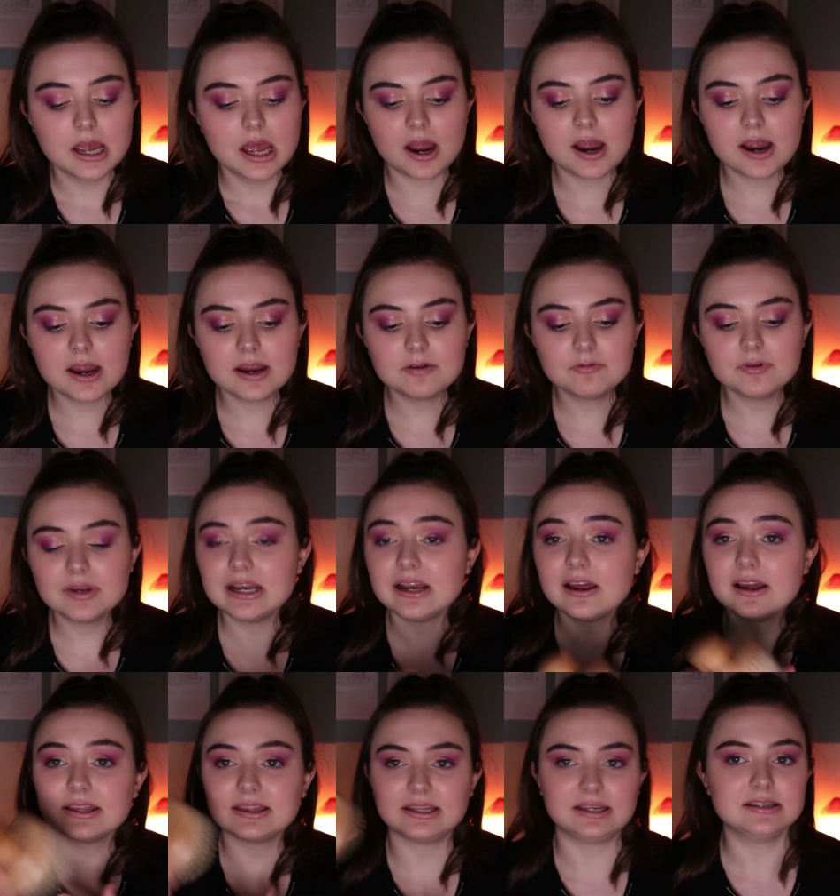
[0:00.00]
I really
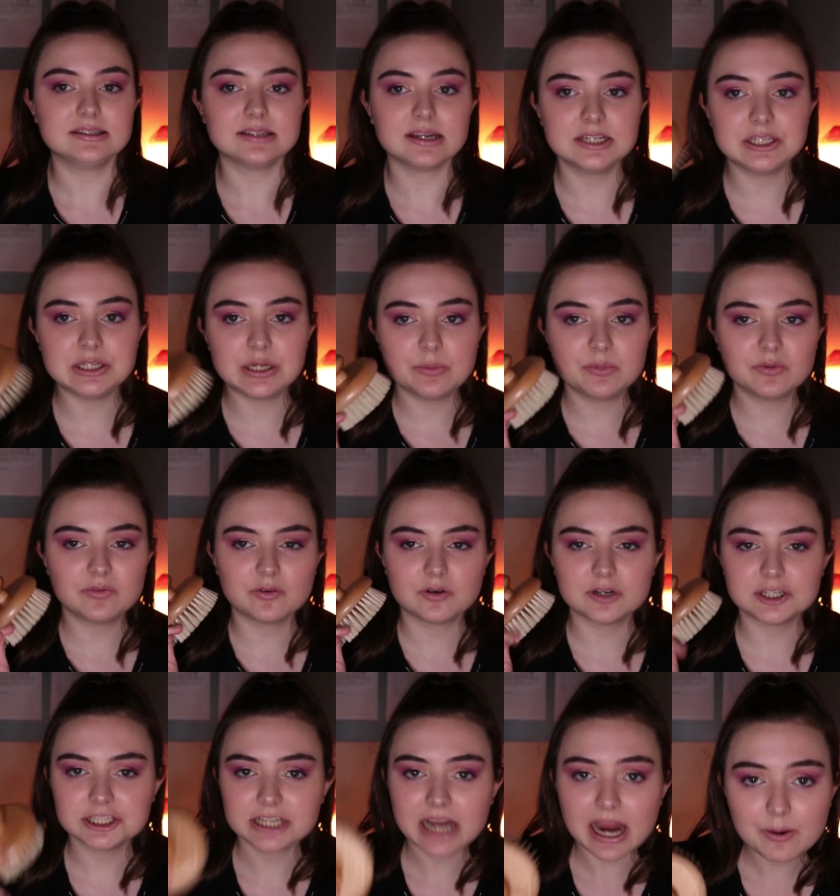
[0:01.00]
like this. I do it before a
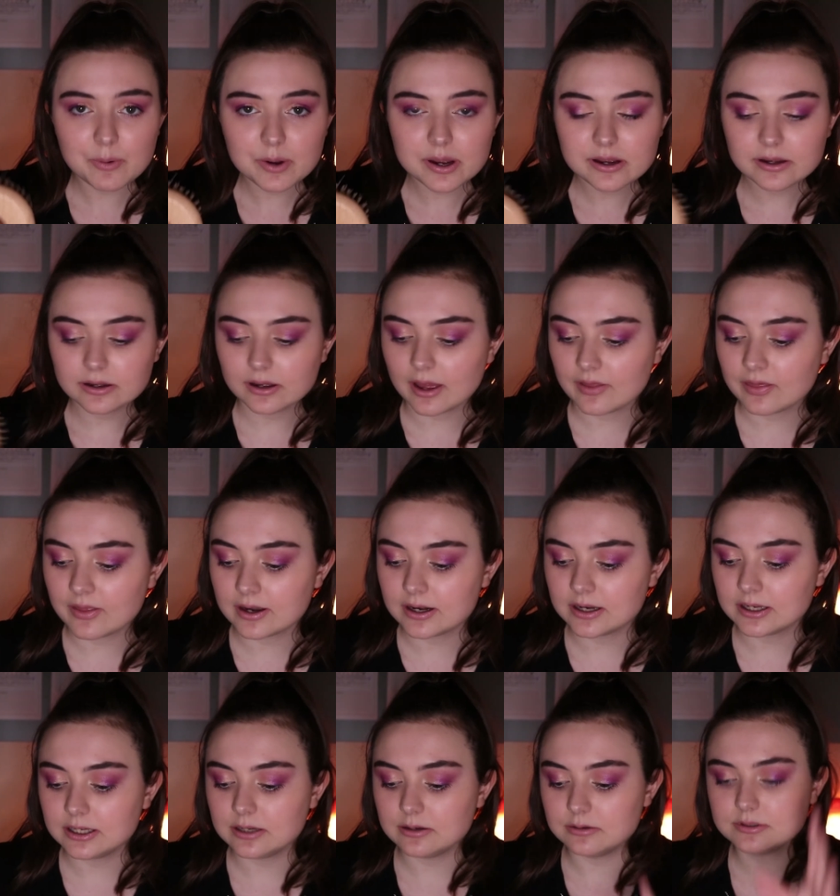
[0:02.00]
shower, and then
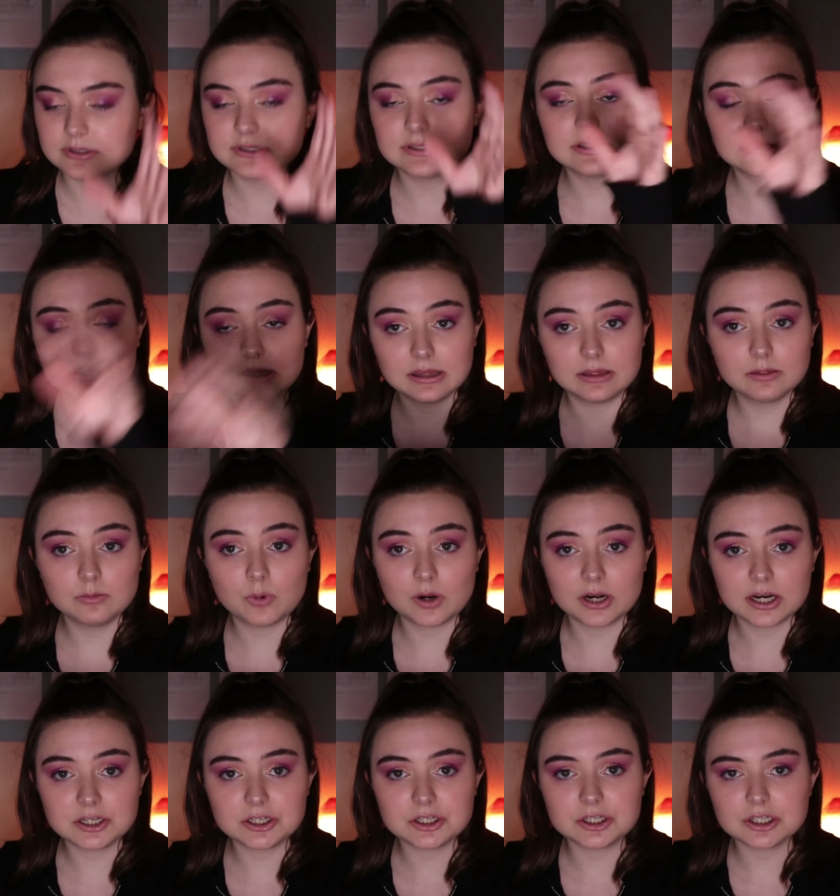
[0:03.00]
I use what
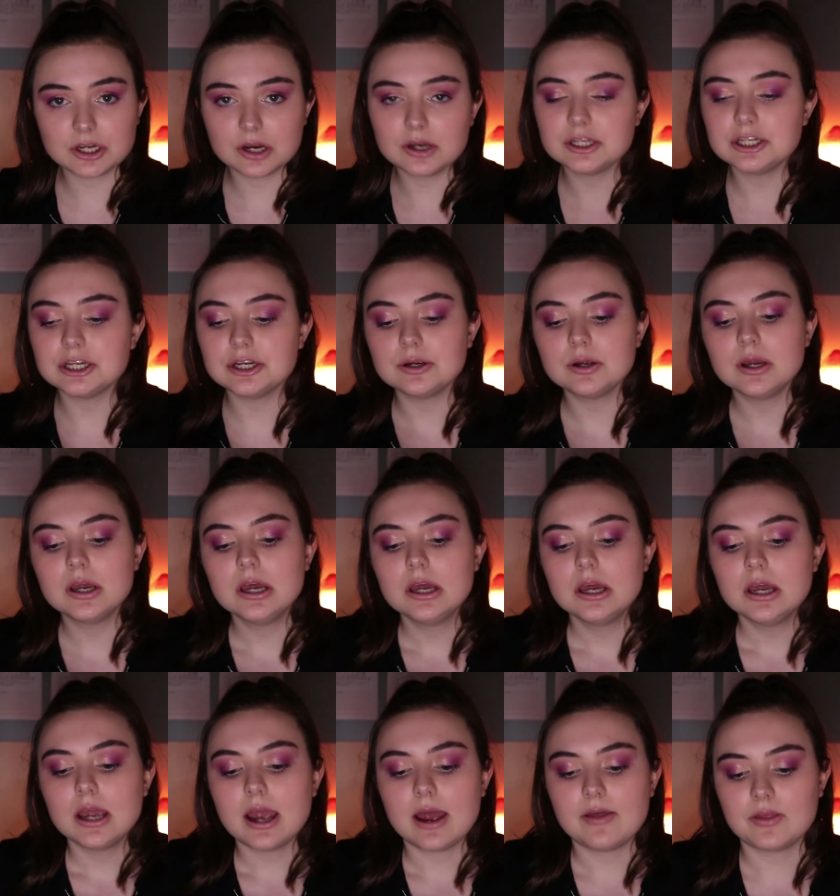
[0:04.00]
I just showed you,
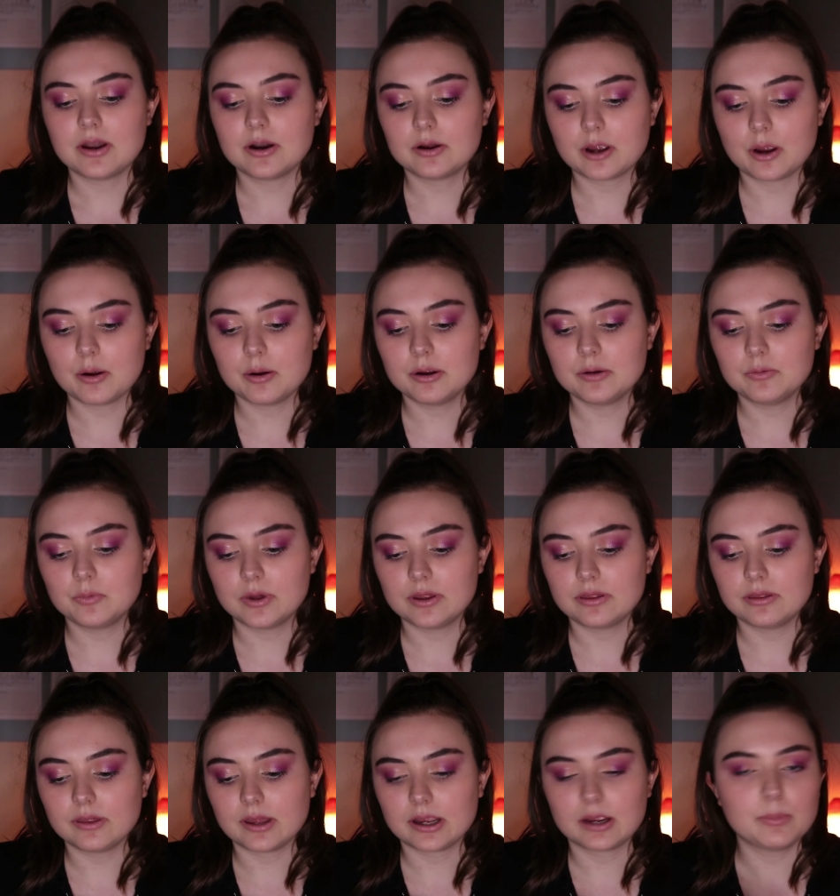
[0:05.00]
and then I go in
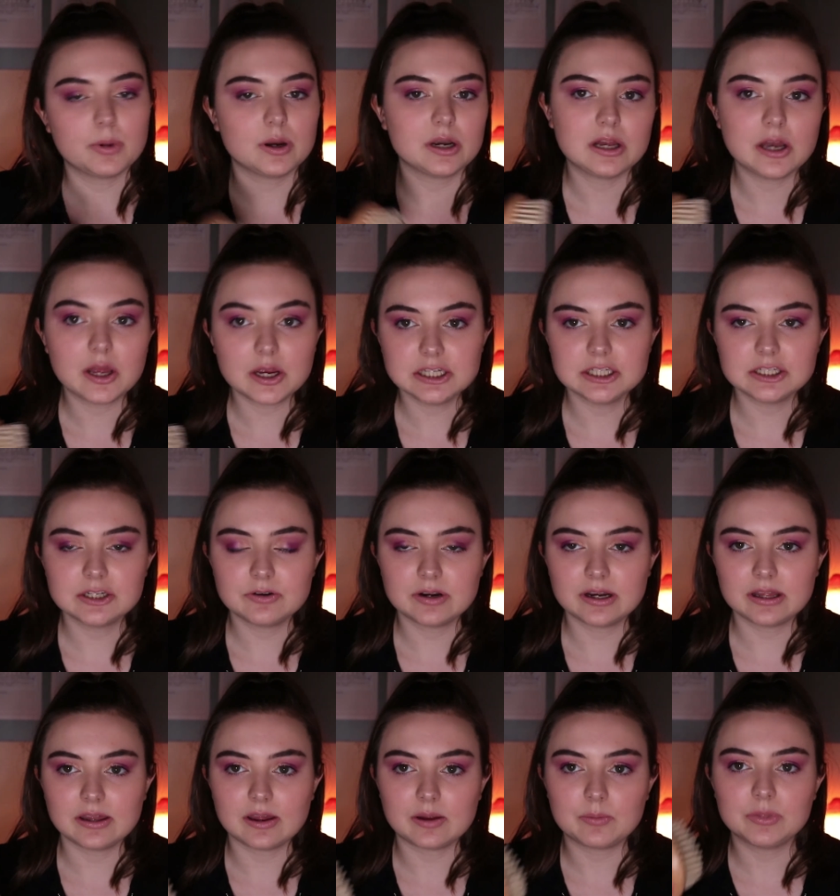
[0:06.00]
with like a body lotion or
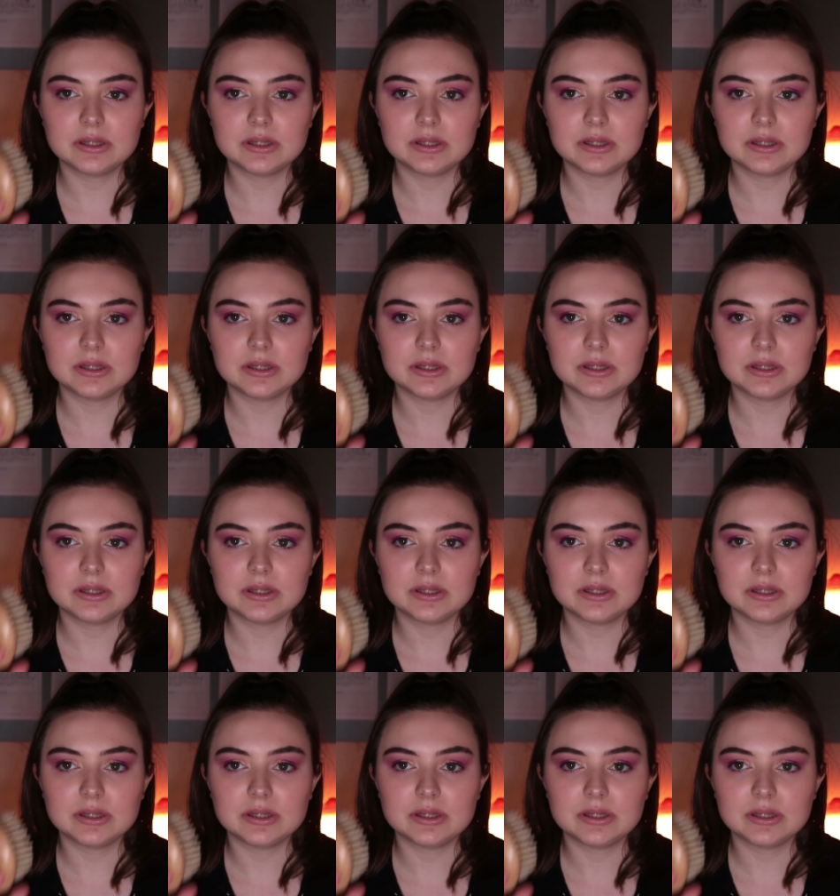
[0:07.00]
anything.